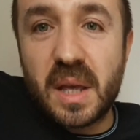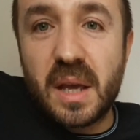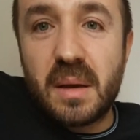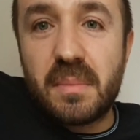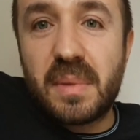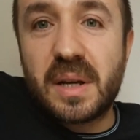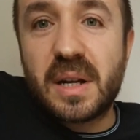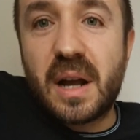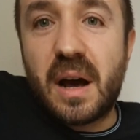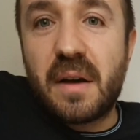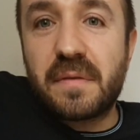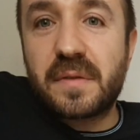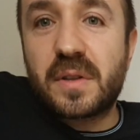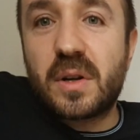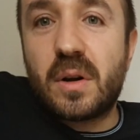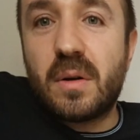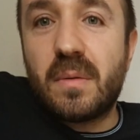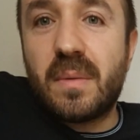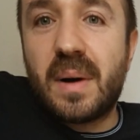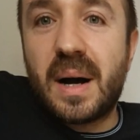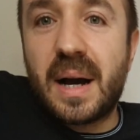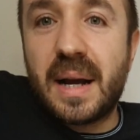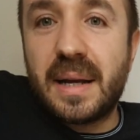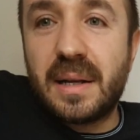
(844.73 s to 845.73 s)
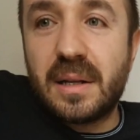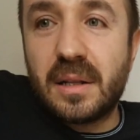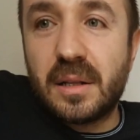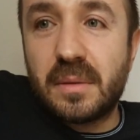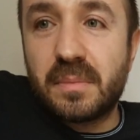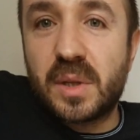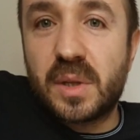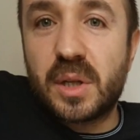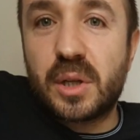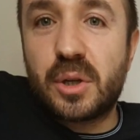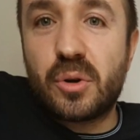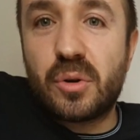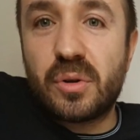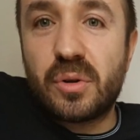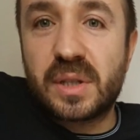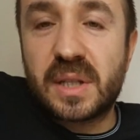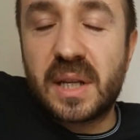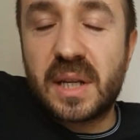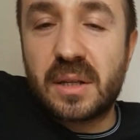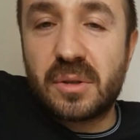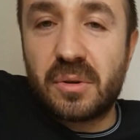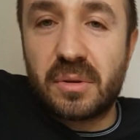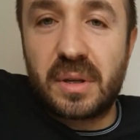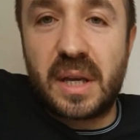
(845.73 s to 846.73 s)
But after a while, the girl
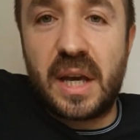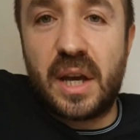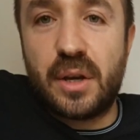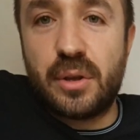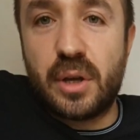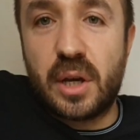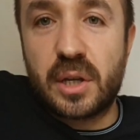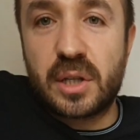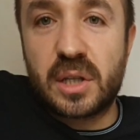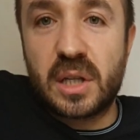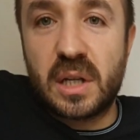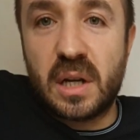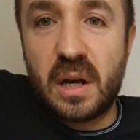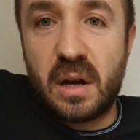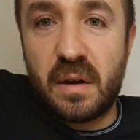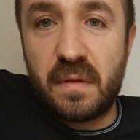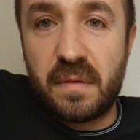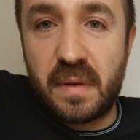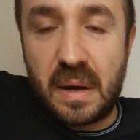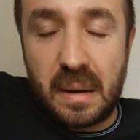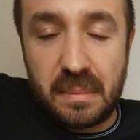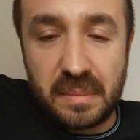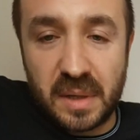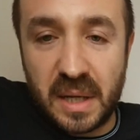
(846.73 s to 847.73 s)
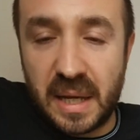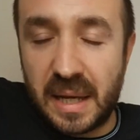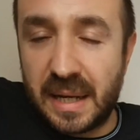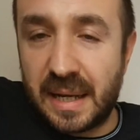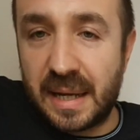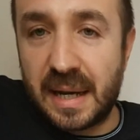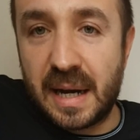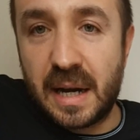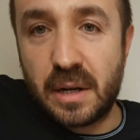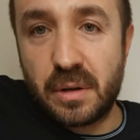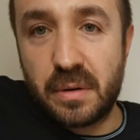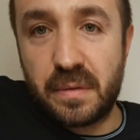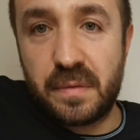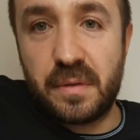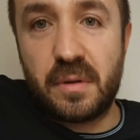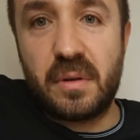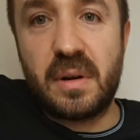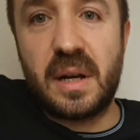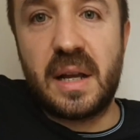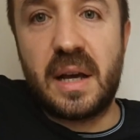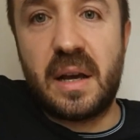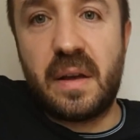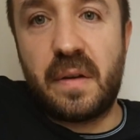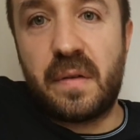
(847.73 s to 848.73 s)
says, okay, that's enough. I'm getting out of your
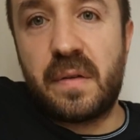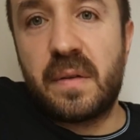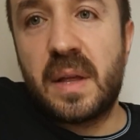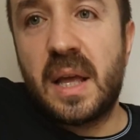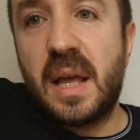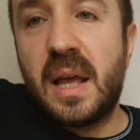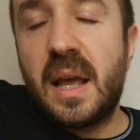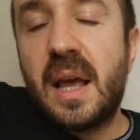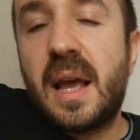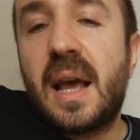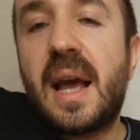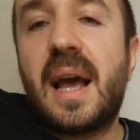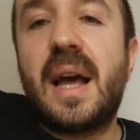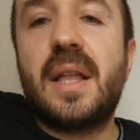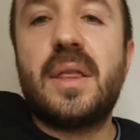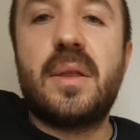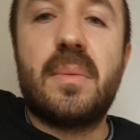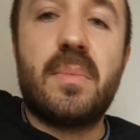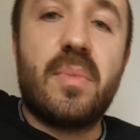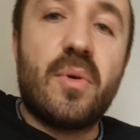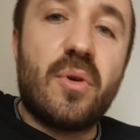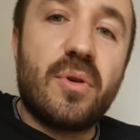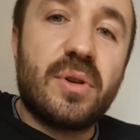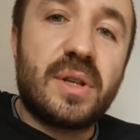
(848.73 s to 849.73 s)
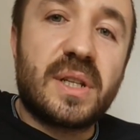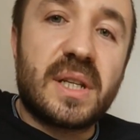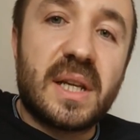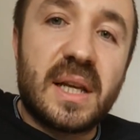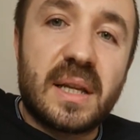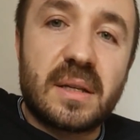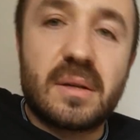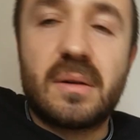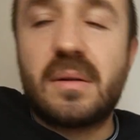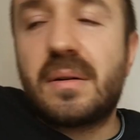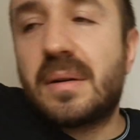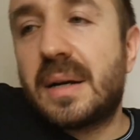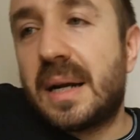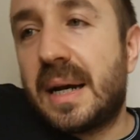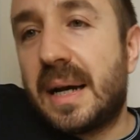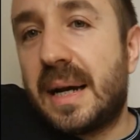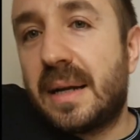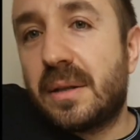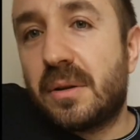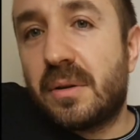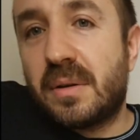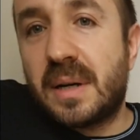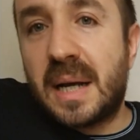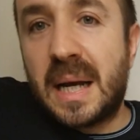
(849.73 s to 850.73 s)
life. And the boy says, all
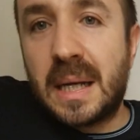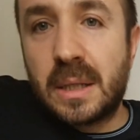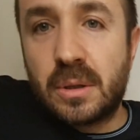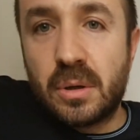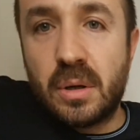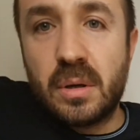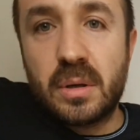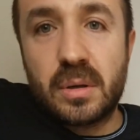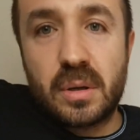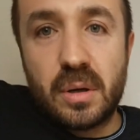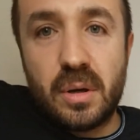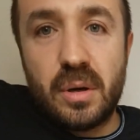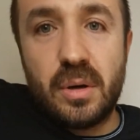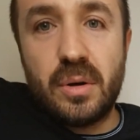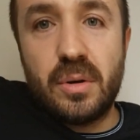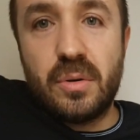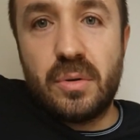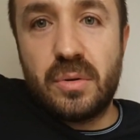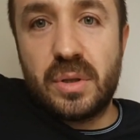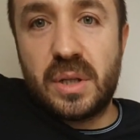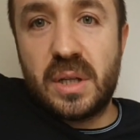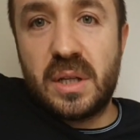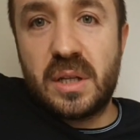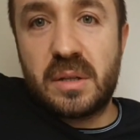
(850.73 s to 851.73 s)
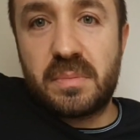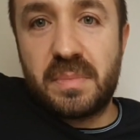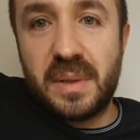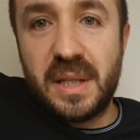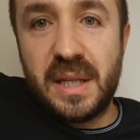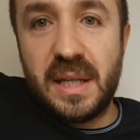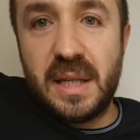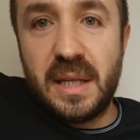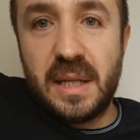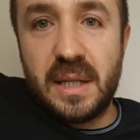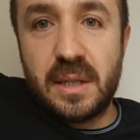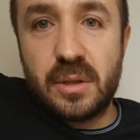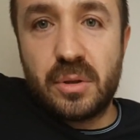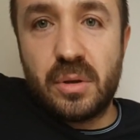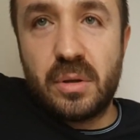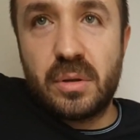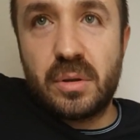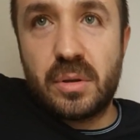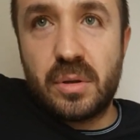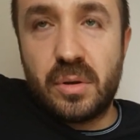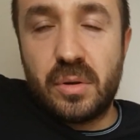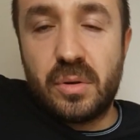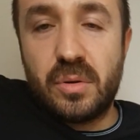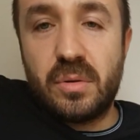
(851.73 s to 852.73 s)
right, don't go. Just please
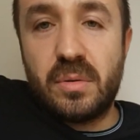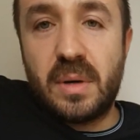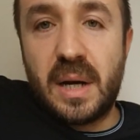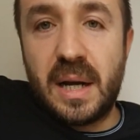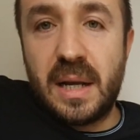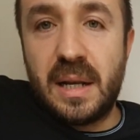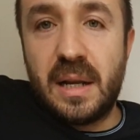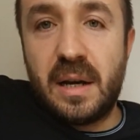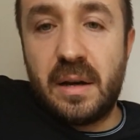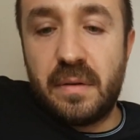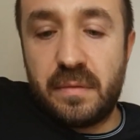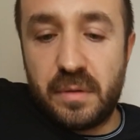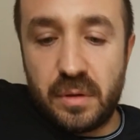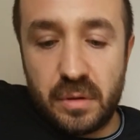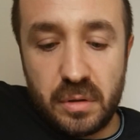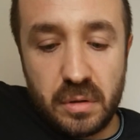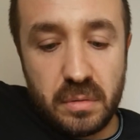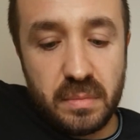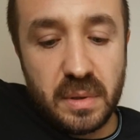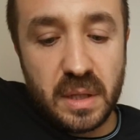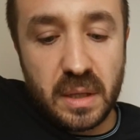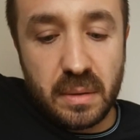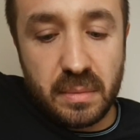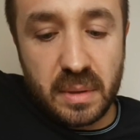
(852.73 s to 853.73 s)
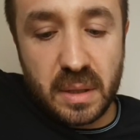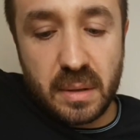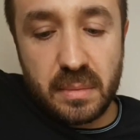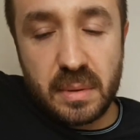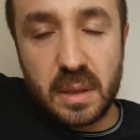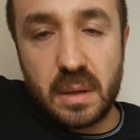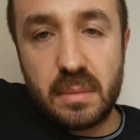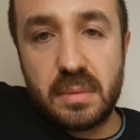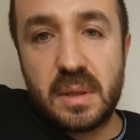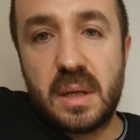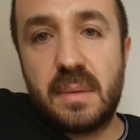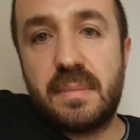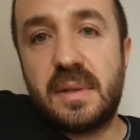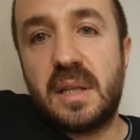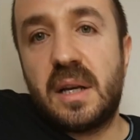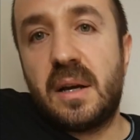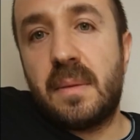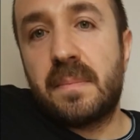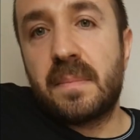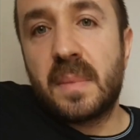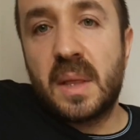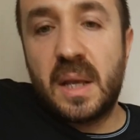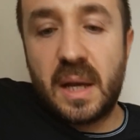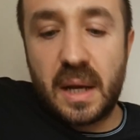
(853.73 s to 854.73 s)
don't go. I love you, blah, blah, blah, blah,
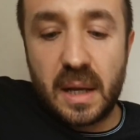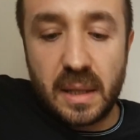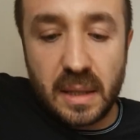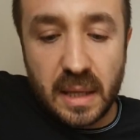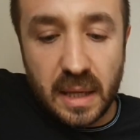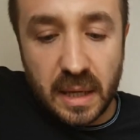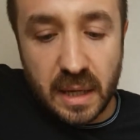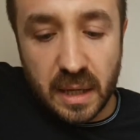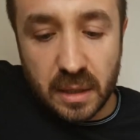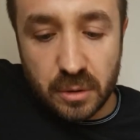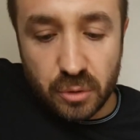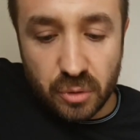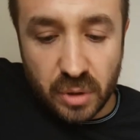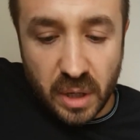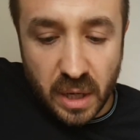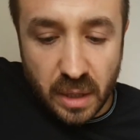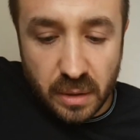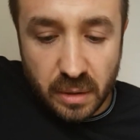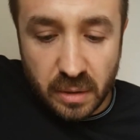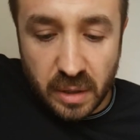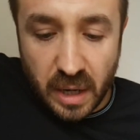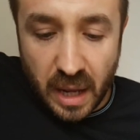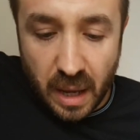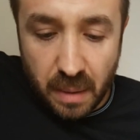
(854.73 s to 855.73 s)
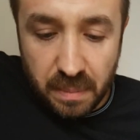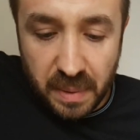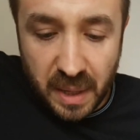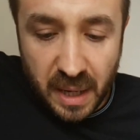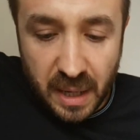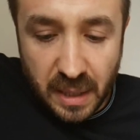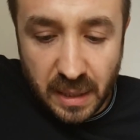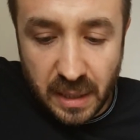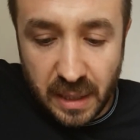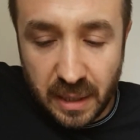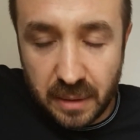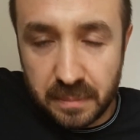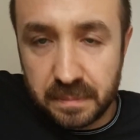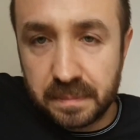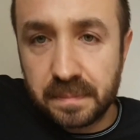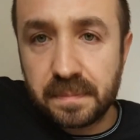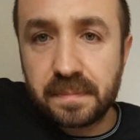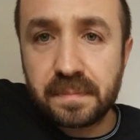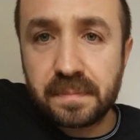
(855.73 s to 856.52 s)
blah. And they get together. Happy ending.